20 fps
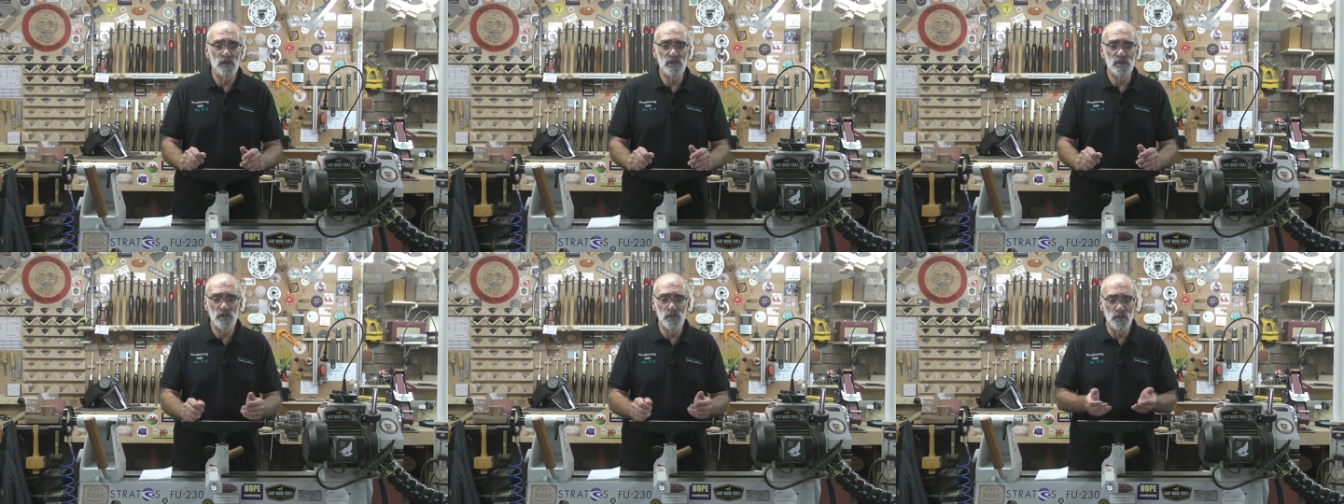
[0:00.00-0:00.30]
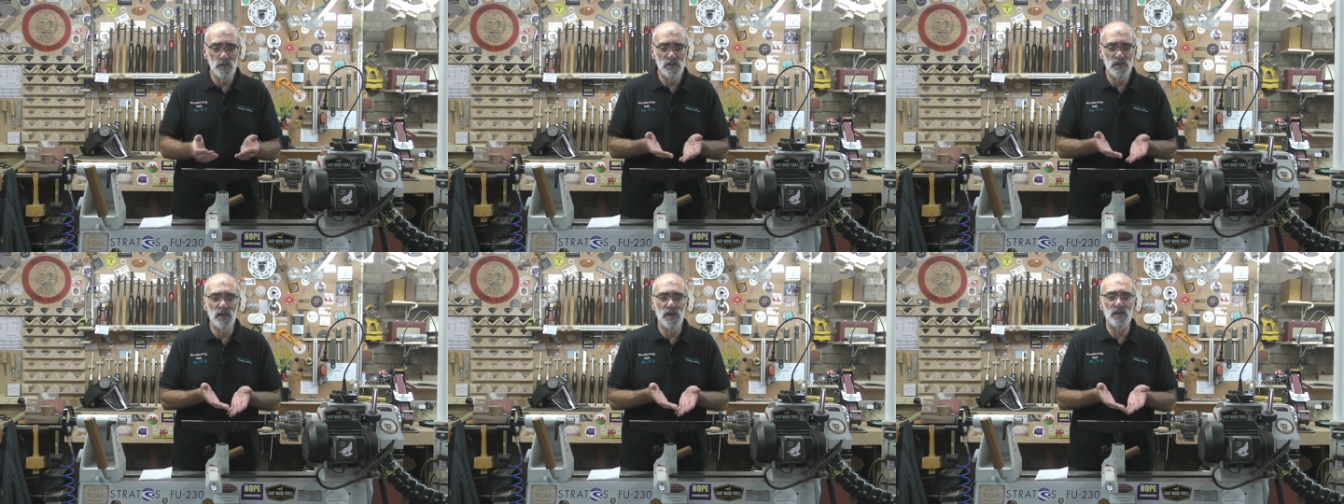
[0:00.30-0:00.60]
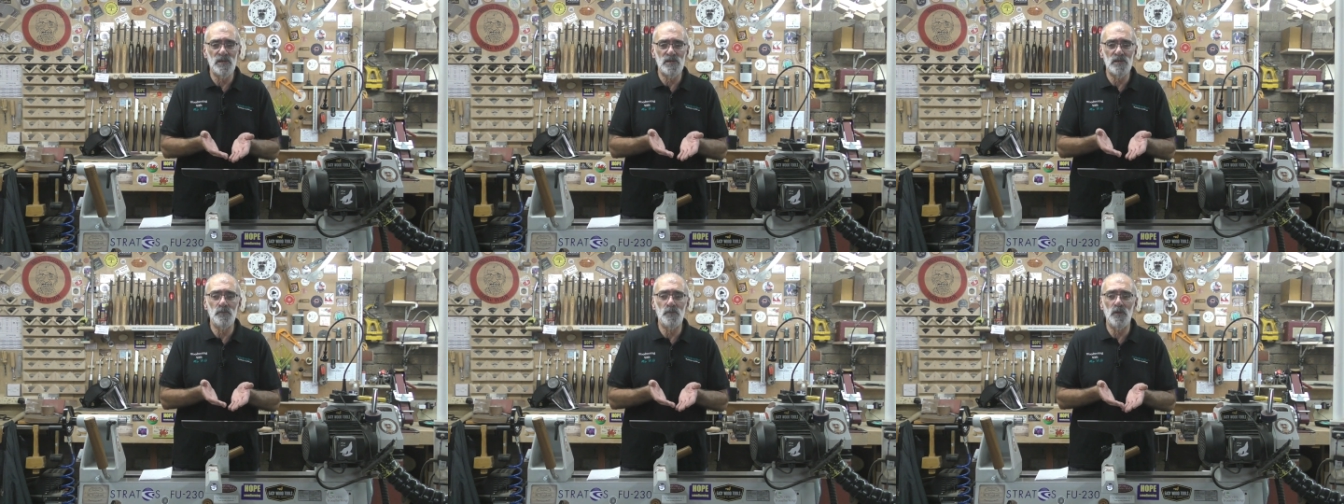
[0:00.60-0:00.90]
As soon as it
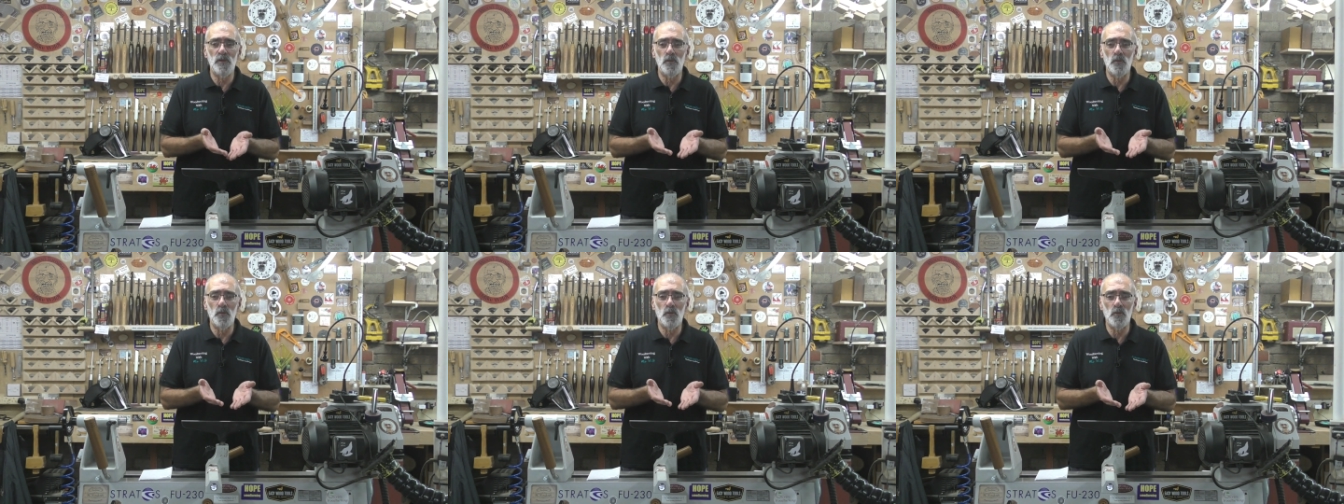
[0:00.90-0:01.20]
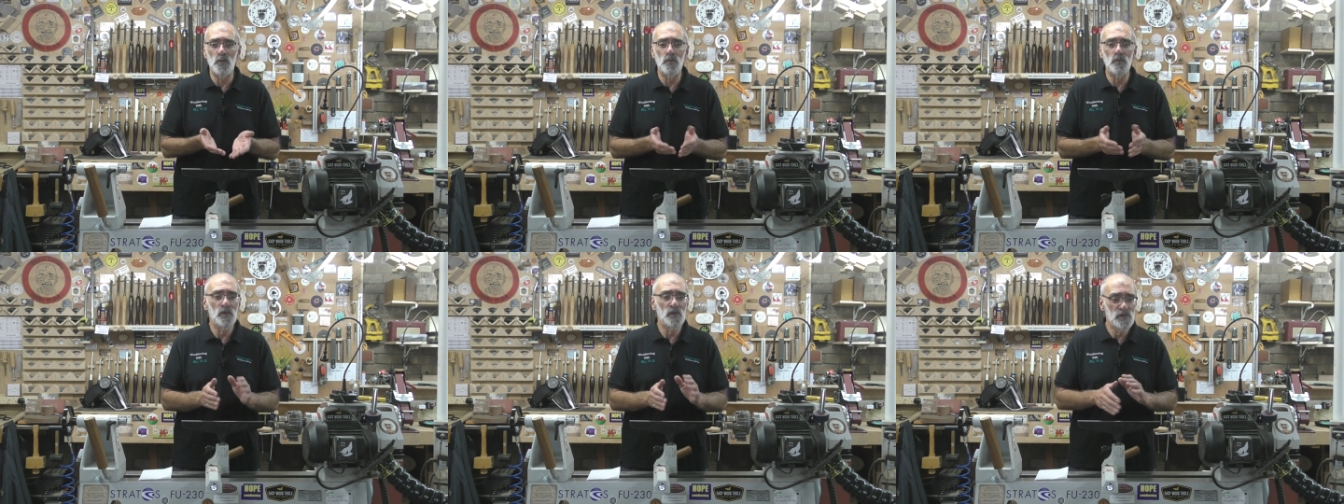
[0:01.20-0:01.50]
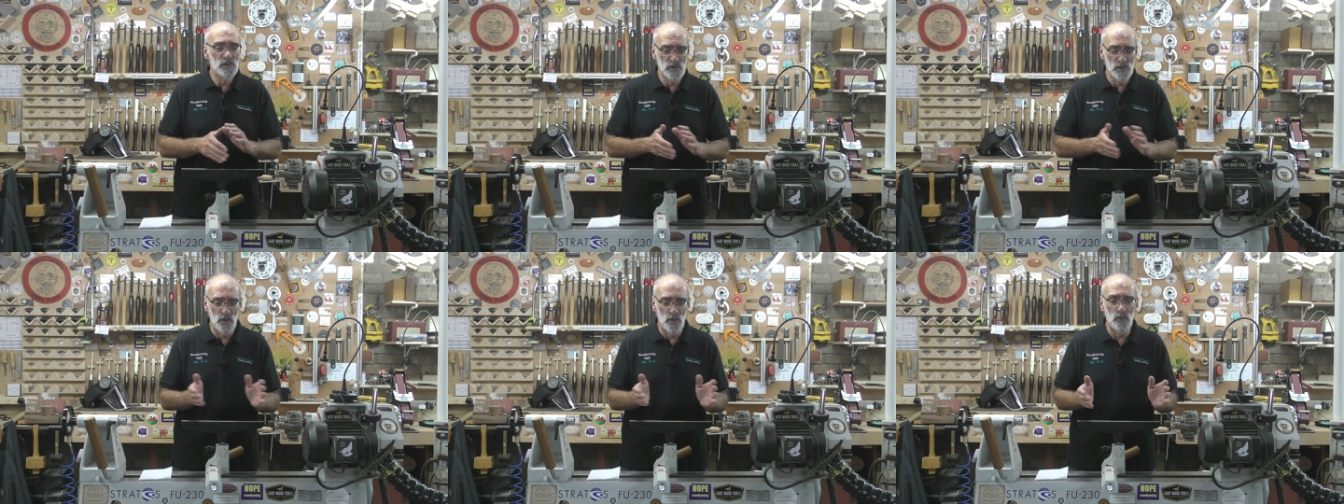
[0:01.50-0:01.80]
gets a bit warm,
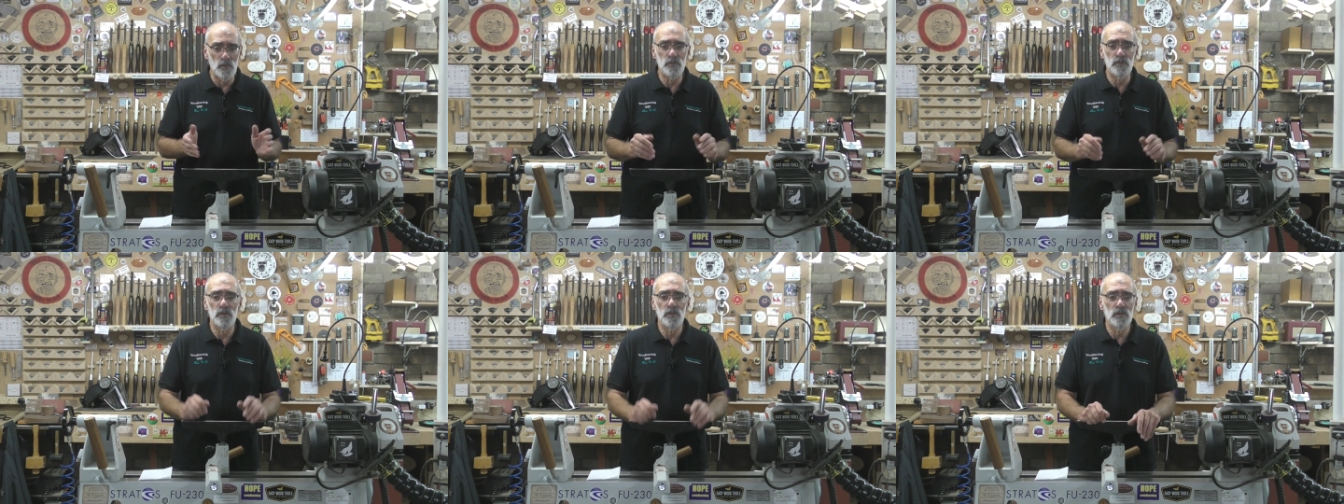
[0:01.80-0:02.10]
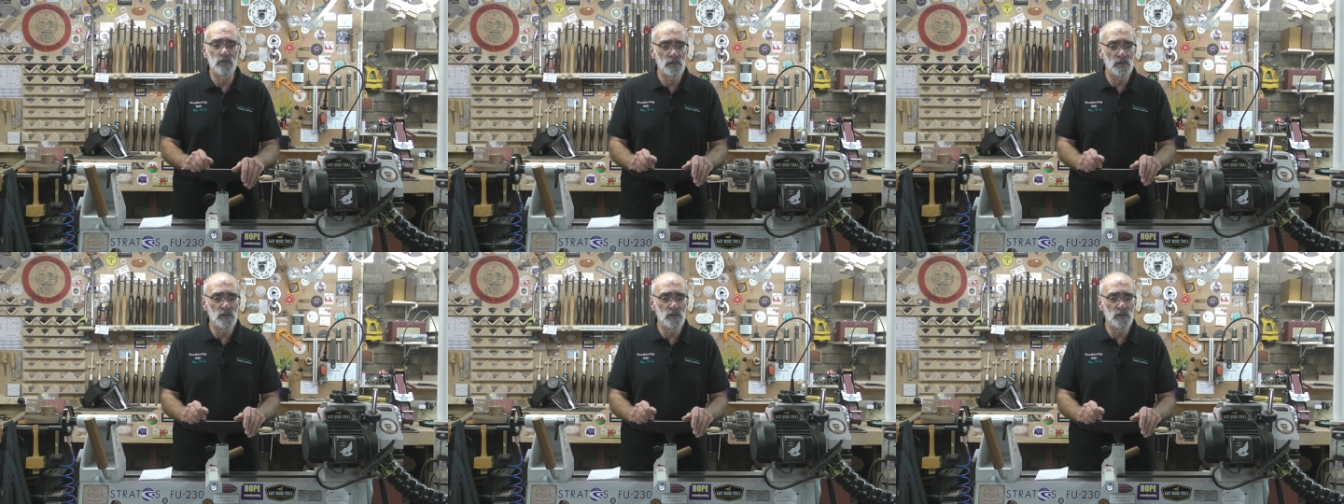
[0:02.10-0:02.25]
stop.